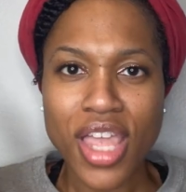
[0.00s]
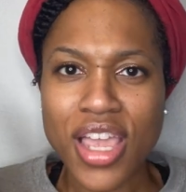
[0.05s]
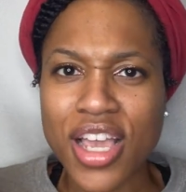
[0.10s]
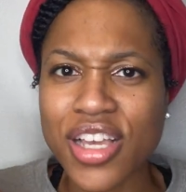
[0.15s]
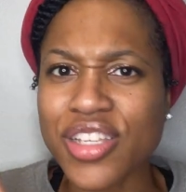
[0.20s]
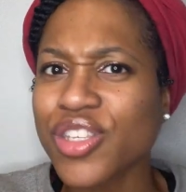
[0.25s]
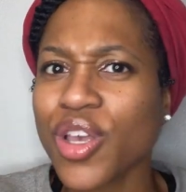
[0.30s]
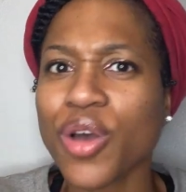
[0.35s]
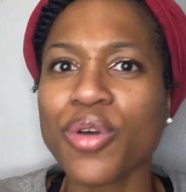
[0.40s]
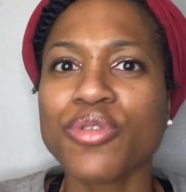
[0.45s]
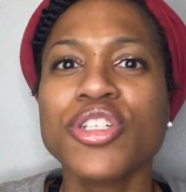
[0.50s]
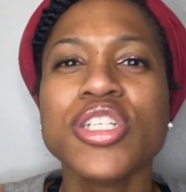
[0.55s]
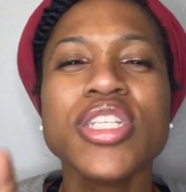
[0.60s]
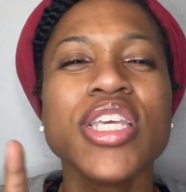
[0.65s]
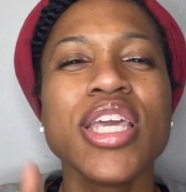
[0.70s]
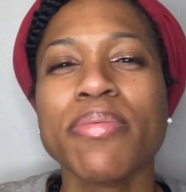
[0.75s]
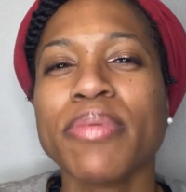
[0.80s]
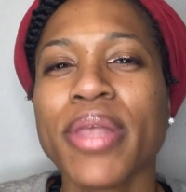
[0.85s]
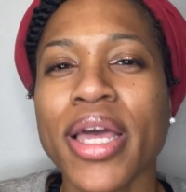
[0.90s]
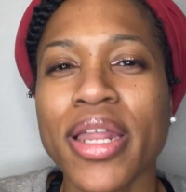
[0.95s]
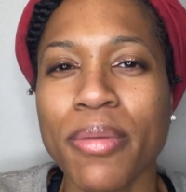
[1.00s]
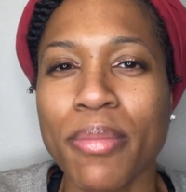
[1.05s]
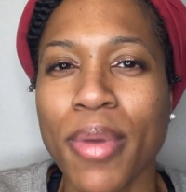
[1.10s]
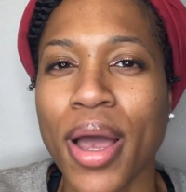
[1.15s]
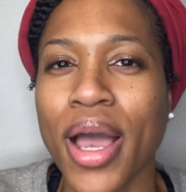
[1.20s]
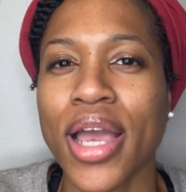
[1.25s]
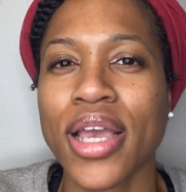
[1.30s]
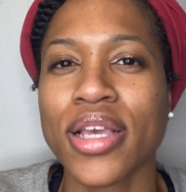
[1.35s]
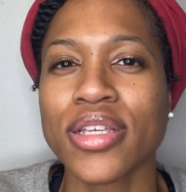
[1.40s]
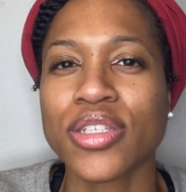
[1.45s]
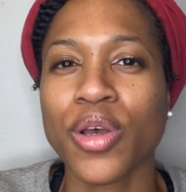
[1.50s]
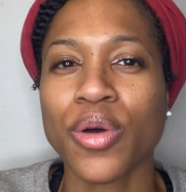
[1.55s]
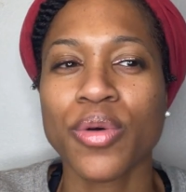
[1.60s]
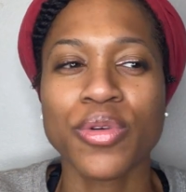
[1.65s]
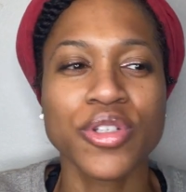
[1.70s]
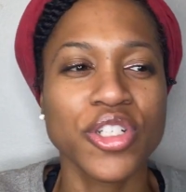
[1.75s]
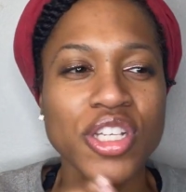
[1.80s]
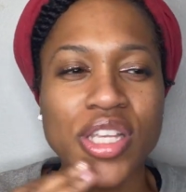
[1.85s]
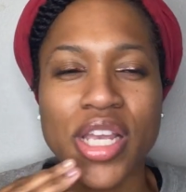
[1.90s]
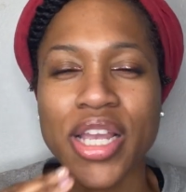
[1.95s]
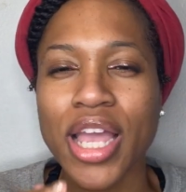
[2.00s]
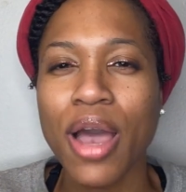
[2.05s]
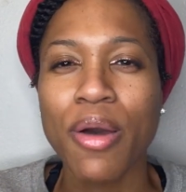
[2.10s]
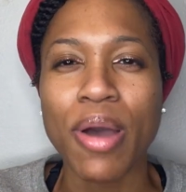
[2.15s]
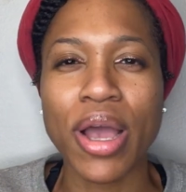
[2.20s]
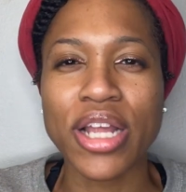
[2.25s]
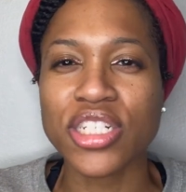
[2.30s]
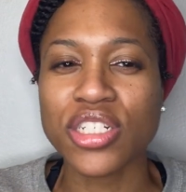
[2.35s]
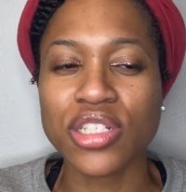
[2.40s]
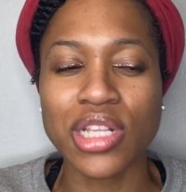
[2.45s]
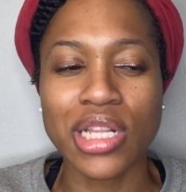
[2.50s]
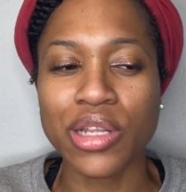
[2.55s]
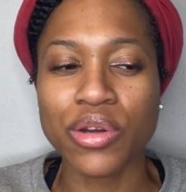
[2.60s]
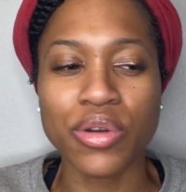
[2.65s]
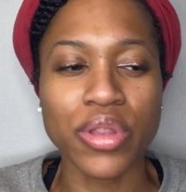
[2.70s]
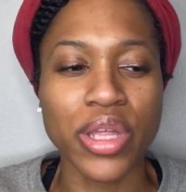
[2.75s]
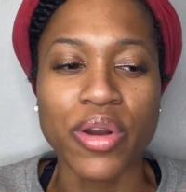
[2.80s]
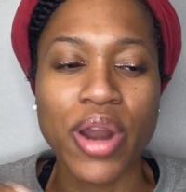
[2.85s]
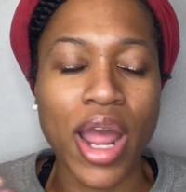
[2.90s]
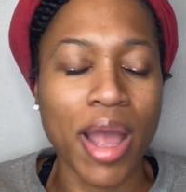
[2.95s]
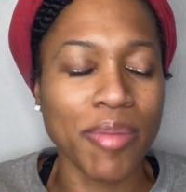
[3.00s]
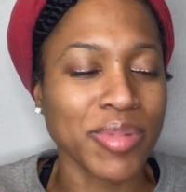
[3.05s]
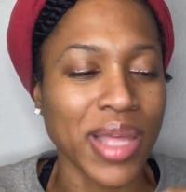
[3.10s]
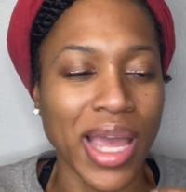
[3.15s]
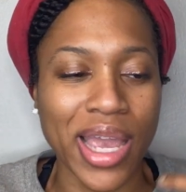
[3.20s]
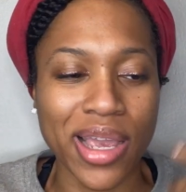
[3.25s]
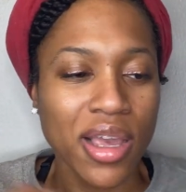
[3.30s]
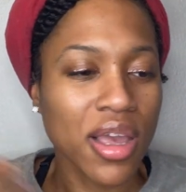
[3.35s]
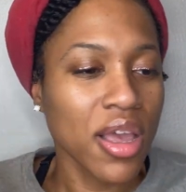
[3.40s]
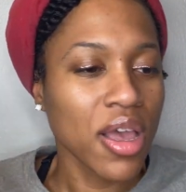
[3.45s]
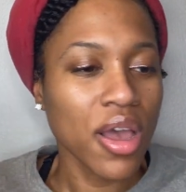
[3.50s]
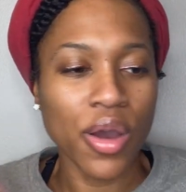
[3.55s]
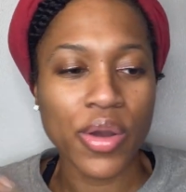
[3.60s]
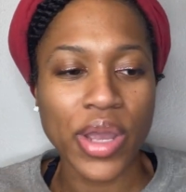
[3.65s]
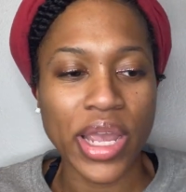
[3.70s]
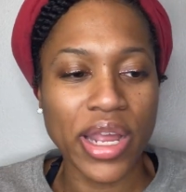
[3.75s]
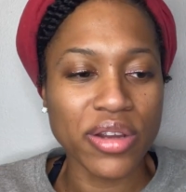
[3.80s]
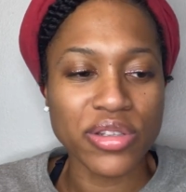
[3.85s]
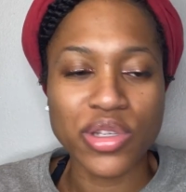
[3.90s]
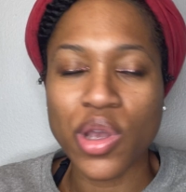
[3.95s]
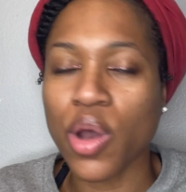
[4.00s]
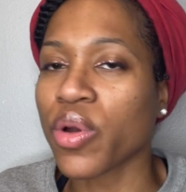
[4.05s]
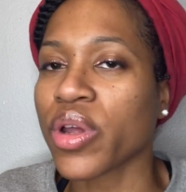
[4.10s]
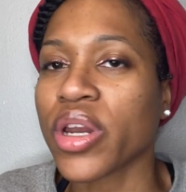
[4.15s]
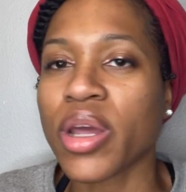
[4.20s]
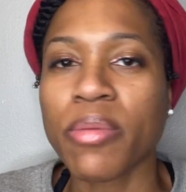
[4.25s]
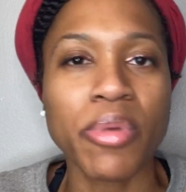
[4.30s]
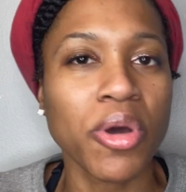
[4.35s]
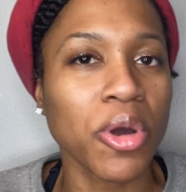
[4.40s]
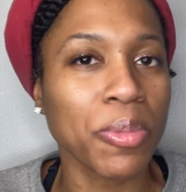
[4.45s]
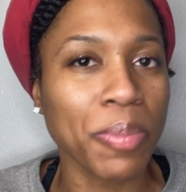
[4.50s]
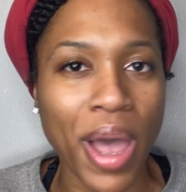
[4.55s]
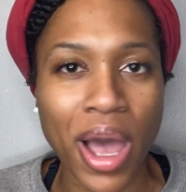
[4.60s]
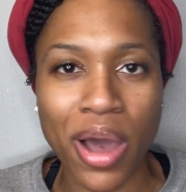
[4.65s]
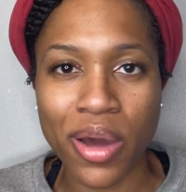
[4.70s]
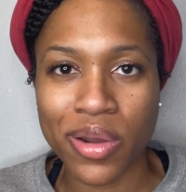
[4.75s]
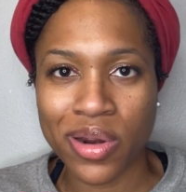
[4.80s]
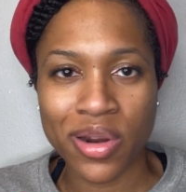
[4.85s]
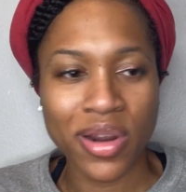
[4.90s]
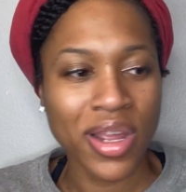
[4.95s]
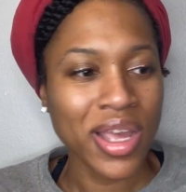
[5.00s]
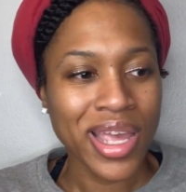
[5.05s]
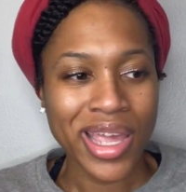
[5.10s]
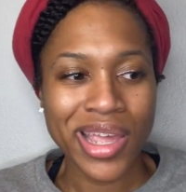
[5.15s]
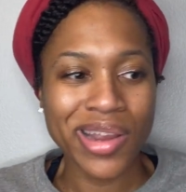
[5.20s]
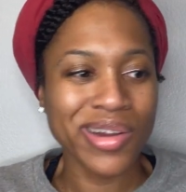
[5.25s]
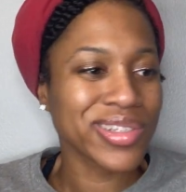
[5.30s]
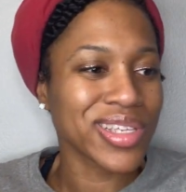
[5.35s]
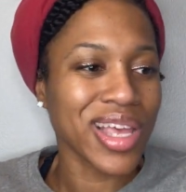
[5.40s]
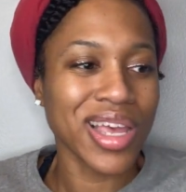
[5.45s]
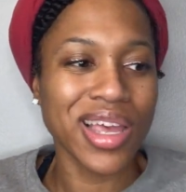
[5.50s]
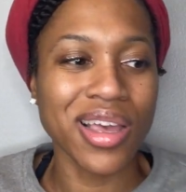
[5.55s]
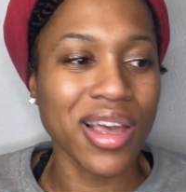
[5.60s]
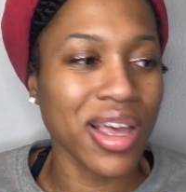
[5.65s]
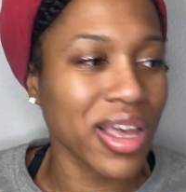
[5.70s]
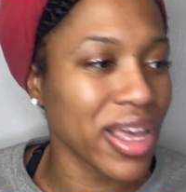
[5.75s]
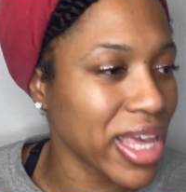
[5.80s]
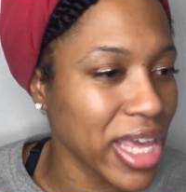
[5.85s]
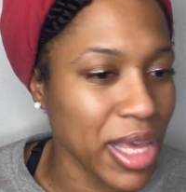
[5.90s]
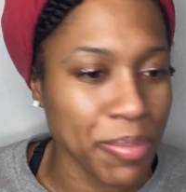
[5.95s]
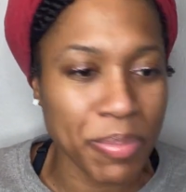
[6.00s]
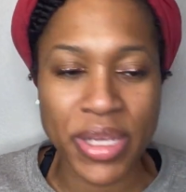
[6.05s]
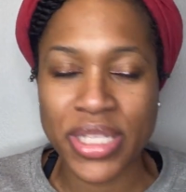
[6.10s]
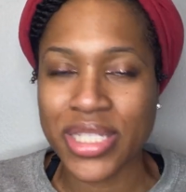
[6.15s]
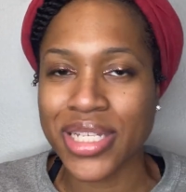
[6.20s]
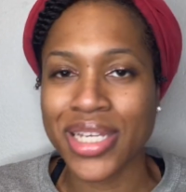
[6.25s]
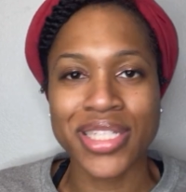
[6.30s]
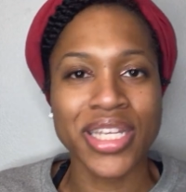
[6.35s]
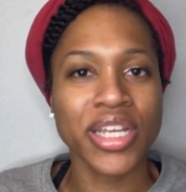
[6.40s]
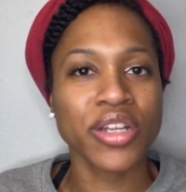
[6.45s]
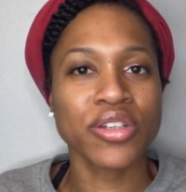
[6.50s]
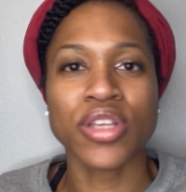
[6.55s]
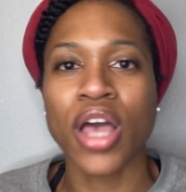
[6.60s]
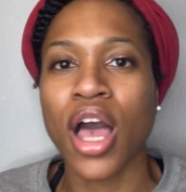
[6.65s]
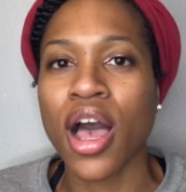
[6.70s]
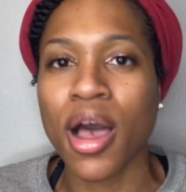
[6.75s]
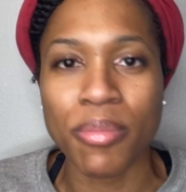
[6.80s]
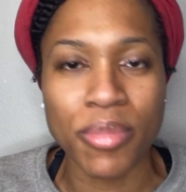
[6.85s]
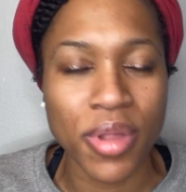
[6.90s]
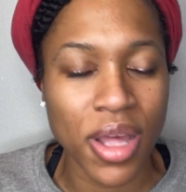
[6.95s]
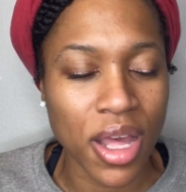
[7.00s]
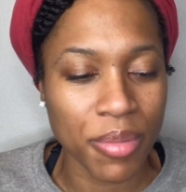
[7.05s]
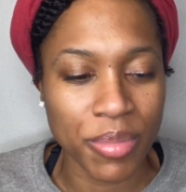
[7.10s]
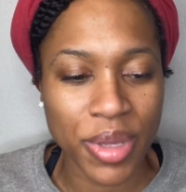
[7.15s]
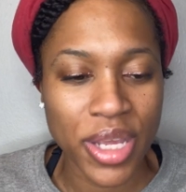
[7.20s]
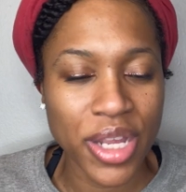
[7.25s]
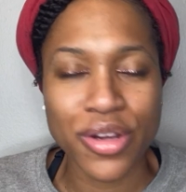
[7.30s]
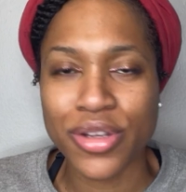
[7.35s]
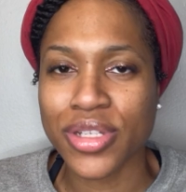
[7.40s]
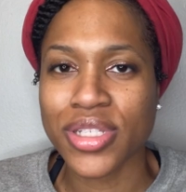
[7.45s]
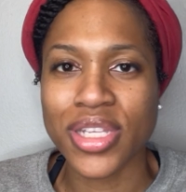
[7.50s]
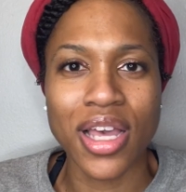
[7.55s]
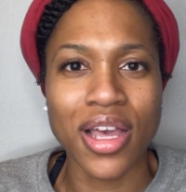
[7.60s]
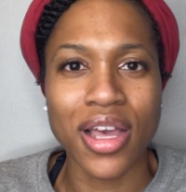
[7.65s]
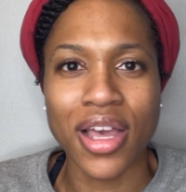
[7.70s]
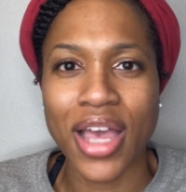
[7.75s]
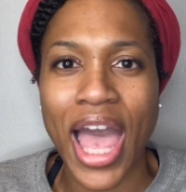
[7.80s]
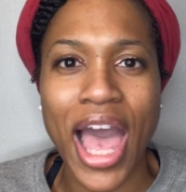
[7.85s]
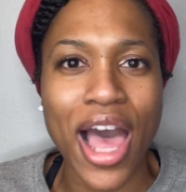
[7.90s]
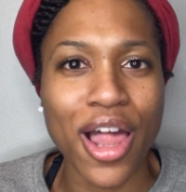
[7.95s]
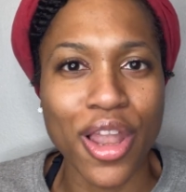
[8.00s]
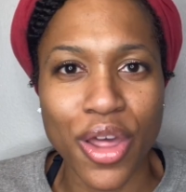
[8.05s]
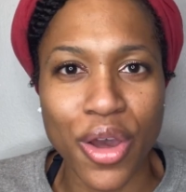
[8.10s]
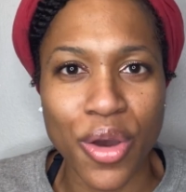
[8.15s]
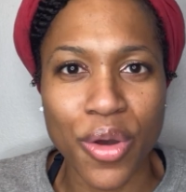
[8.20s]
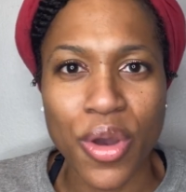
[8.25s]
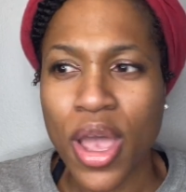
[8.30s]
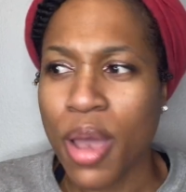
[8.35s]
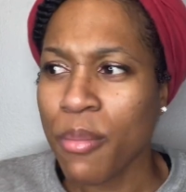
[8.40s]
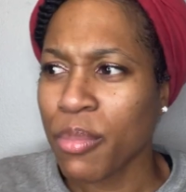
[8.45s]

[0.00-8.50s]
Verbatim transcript: So just keep that in mind. So just like how I just literally grabbed like, okay, here's coconut milk powder, here's hibiscus, here's um um here's uh aloe.